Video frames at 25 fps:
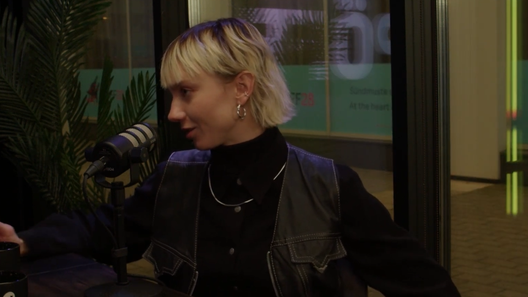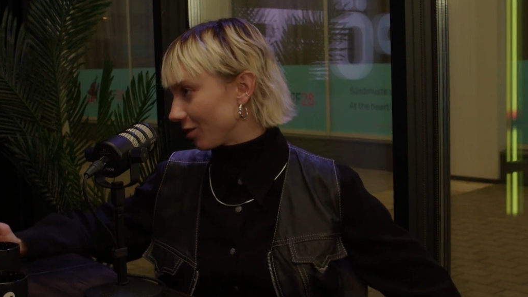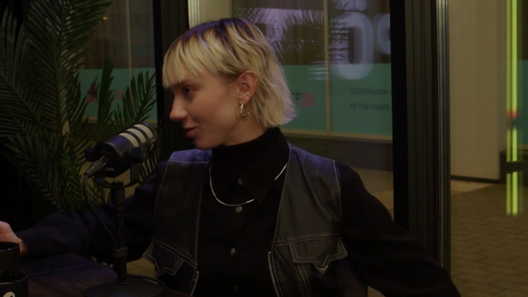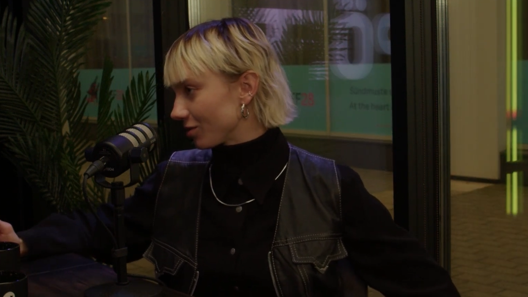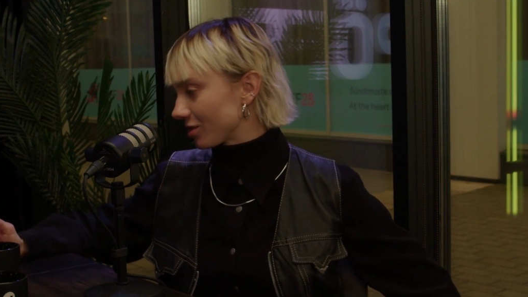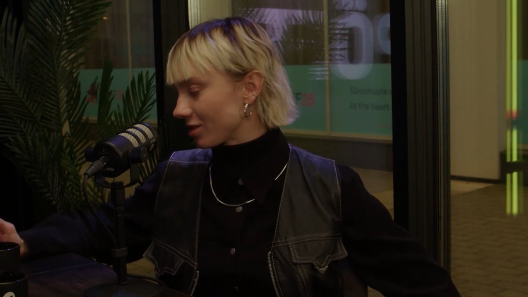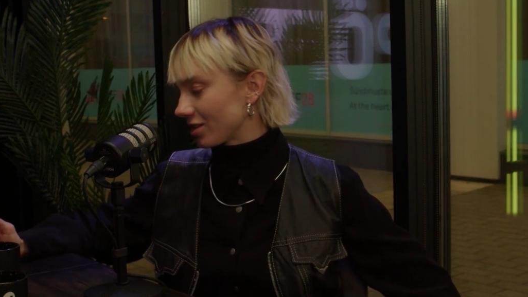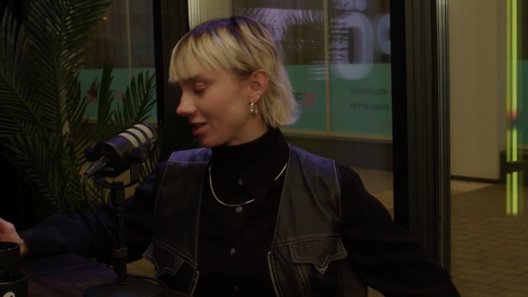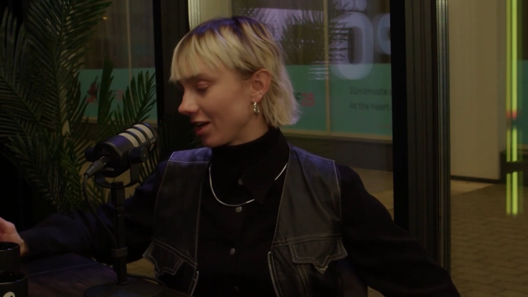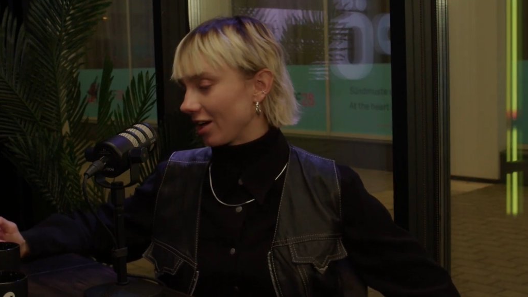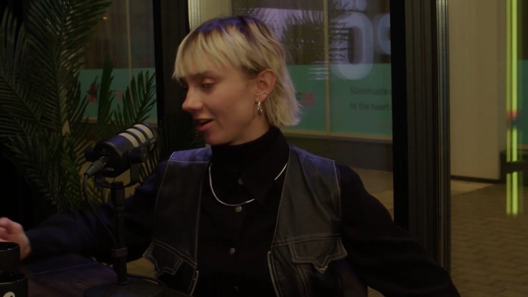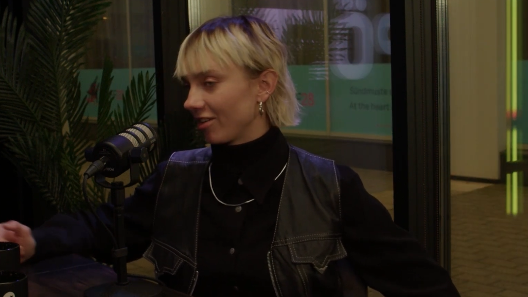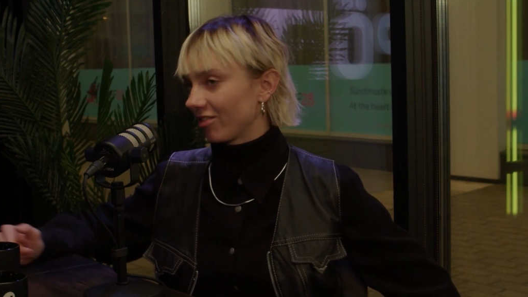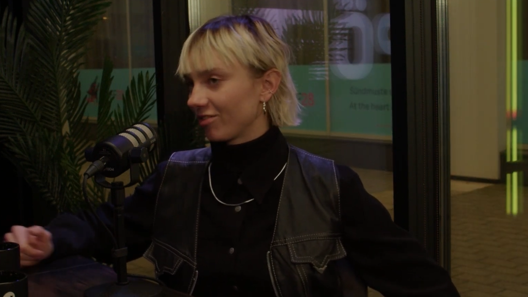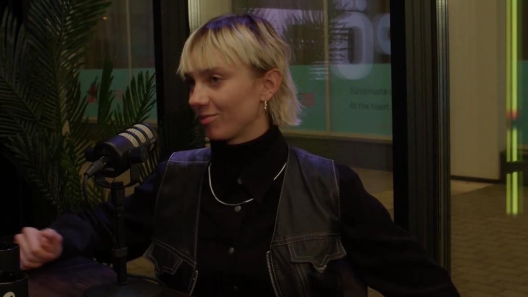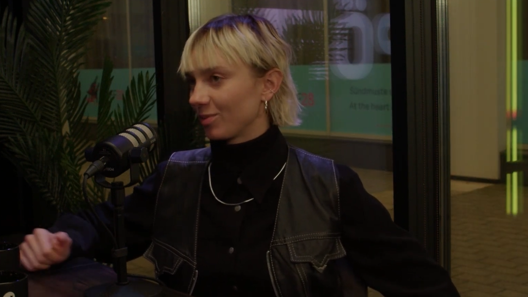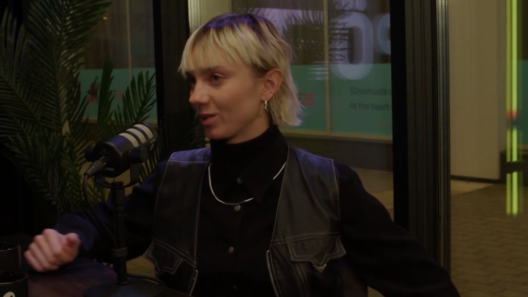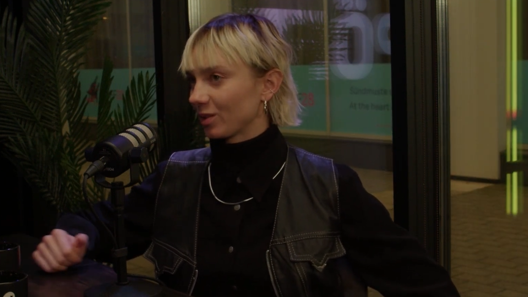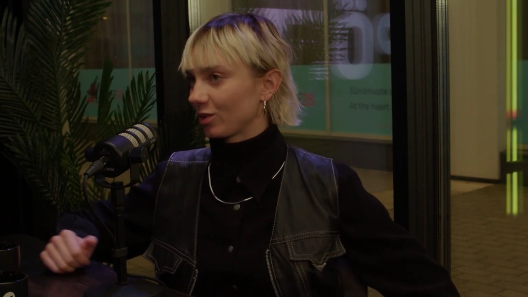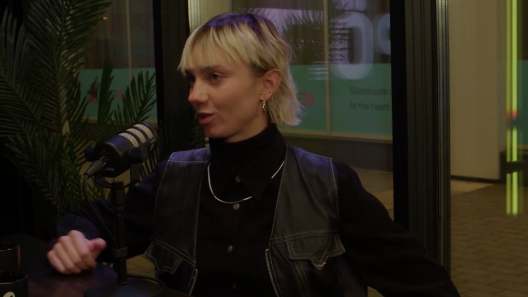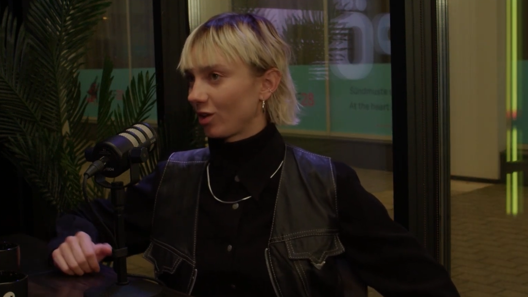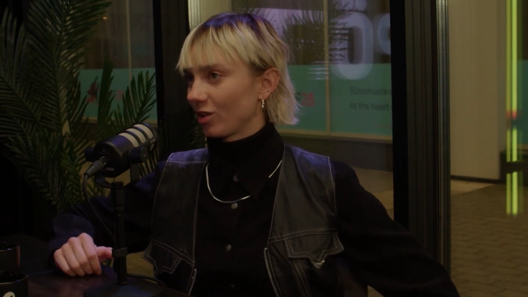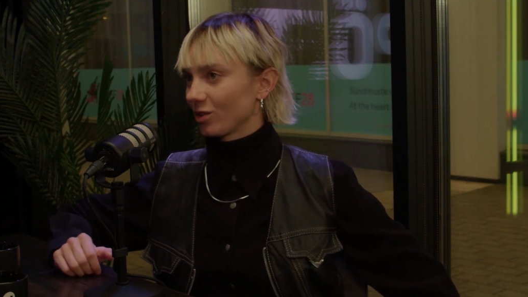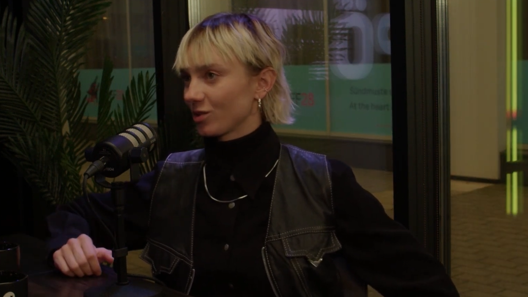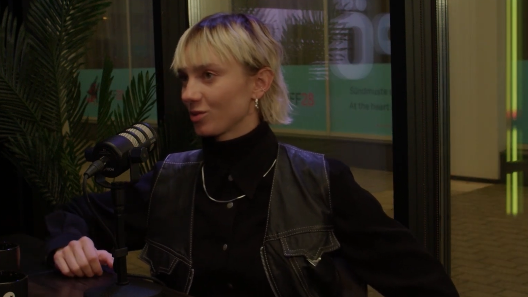stuff,
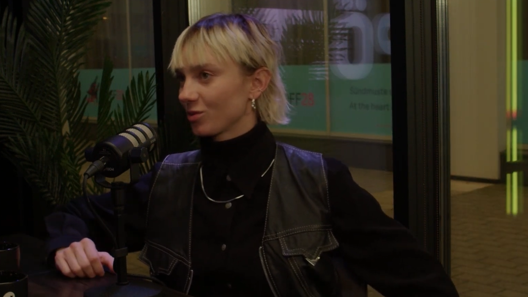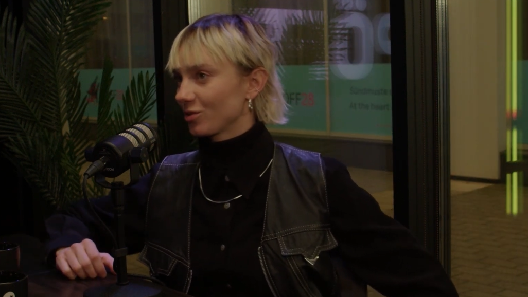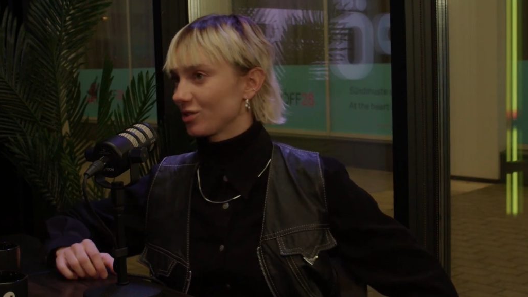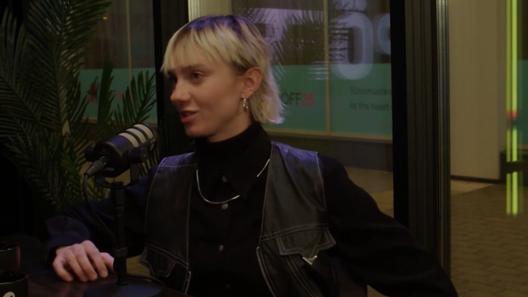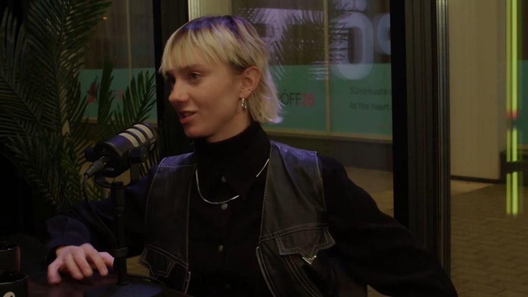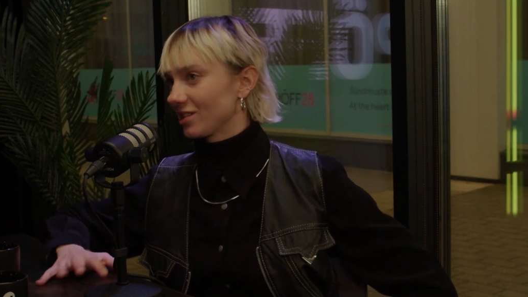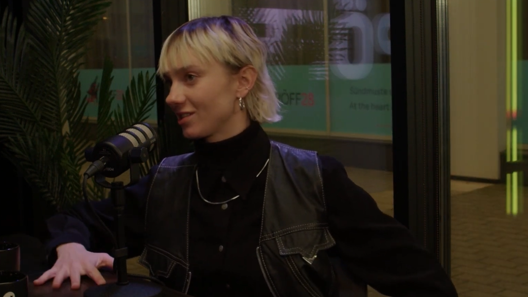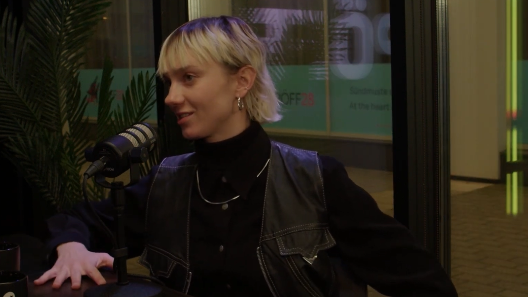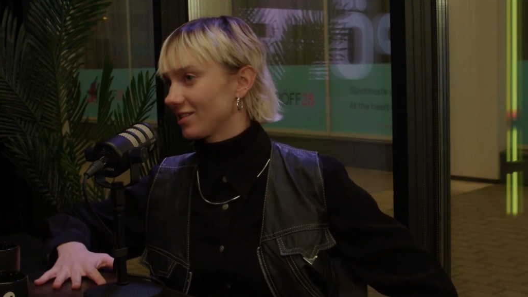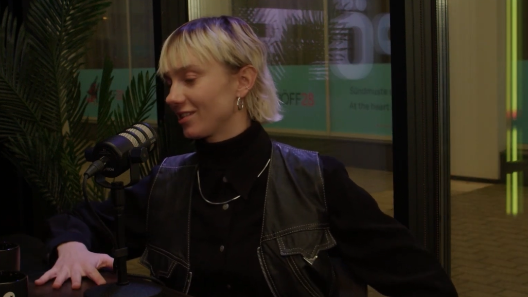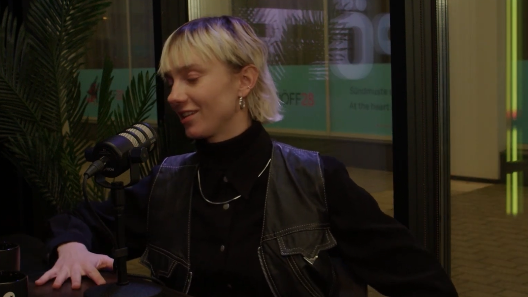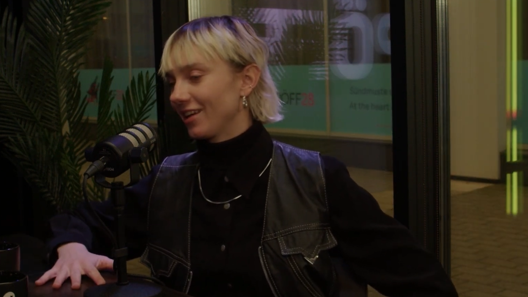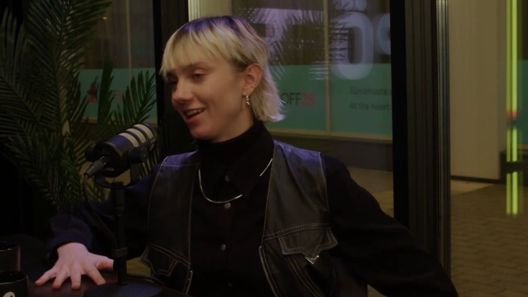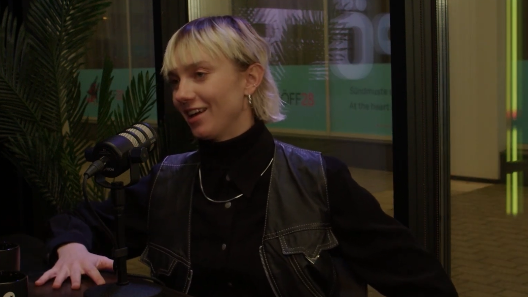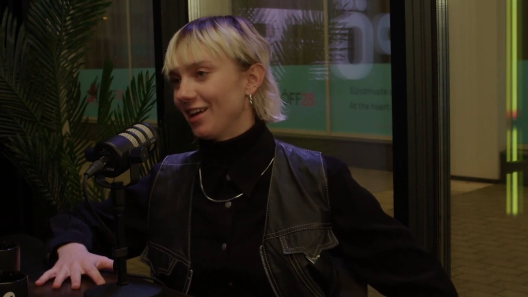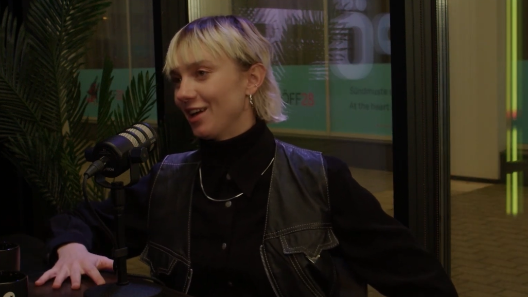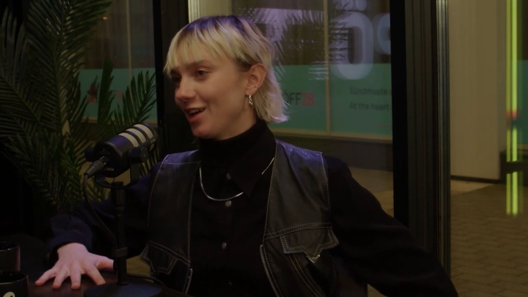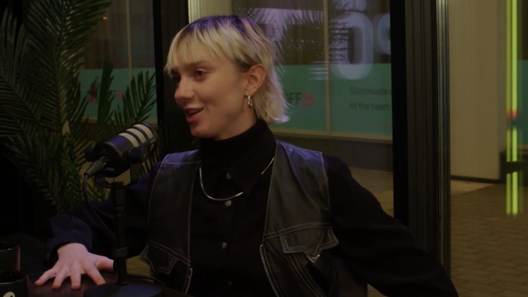but also just